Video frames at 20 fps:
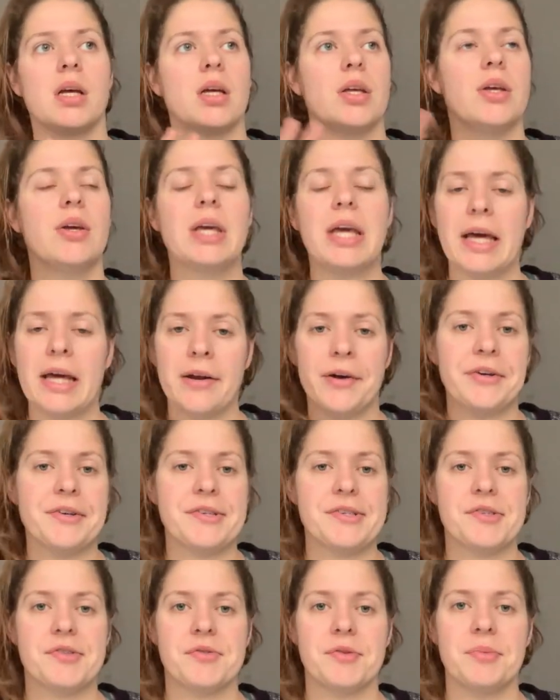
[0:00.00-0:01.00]
You cannot
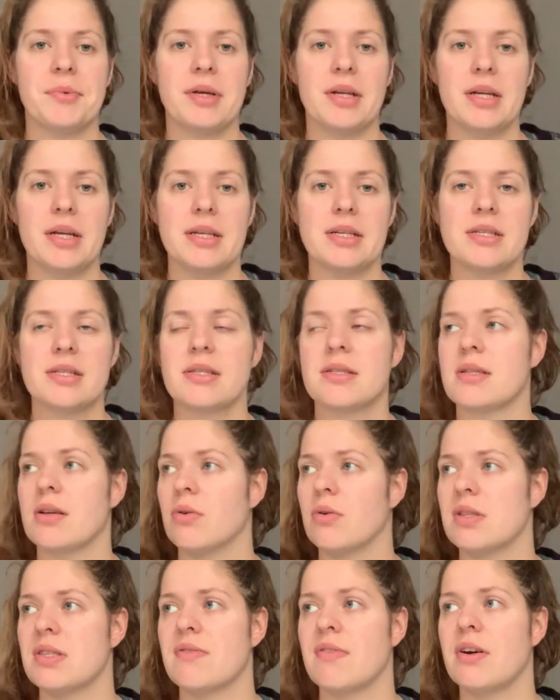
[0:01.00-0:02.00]
distribute it,
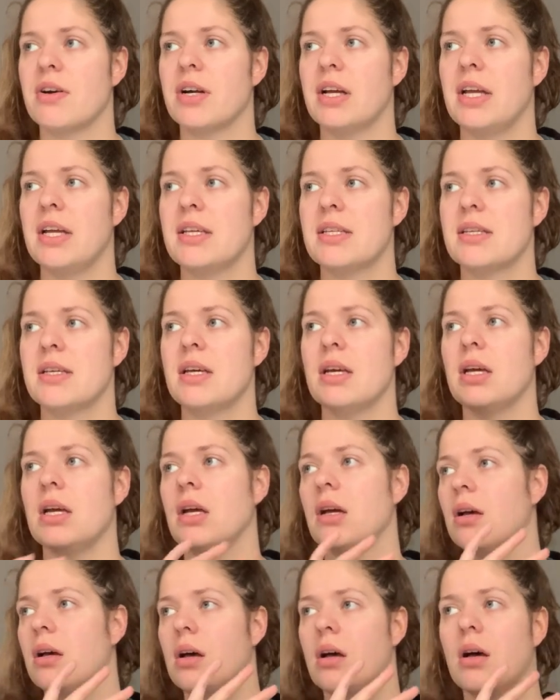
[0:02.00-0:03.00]
so it's very
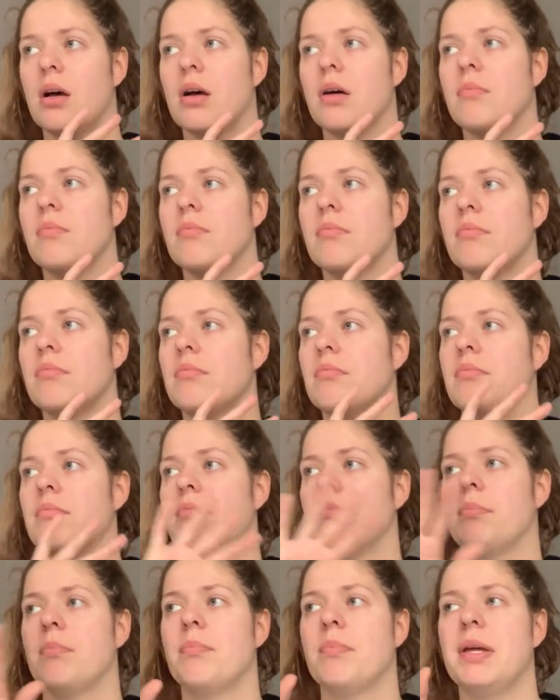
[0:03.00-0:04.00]
easy.
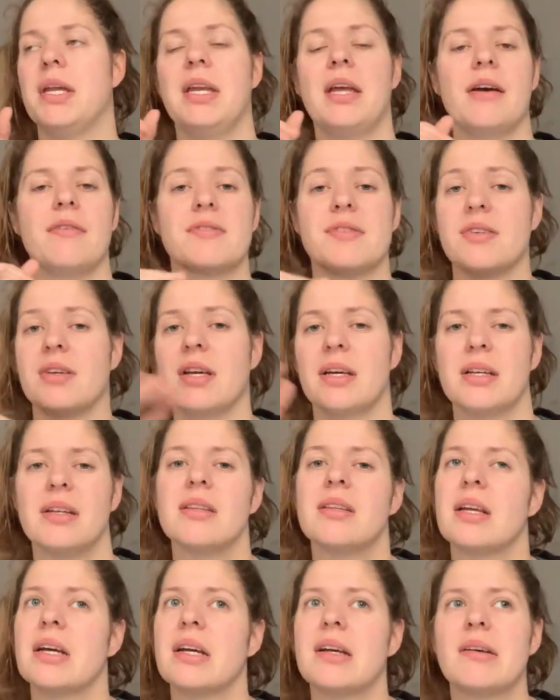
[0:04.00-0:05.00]
PDFs you get
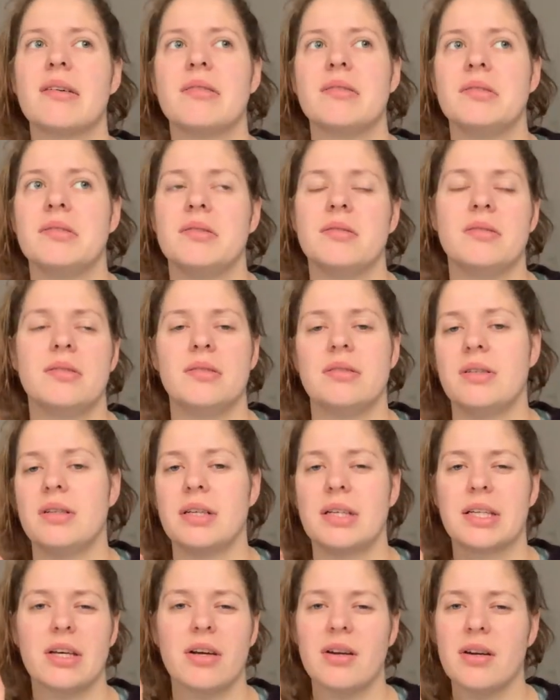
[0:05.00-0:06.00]
in like
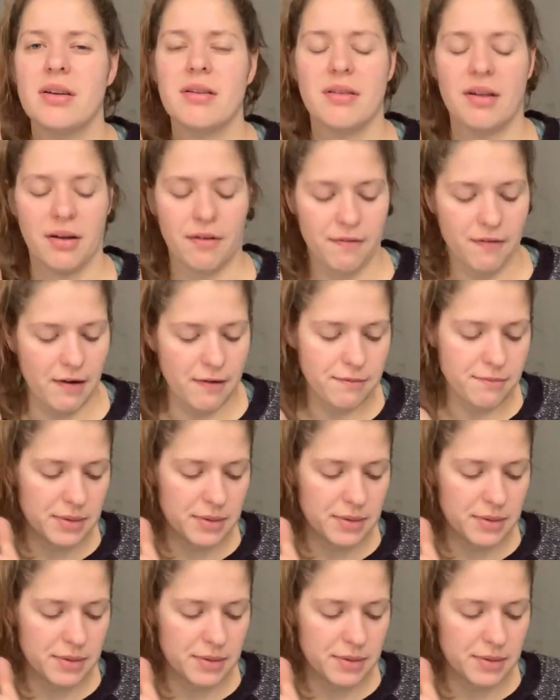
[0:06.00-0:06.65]
5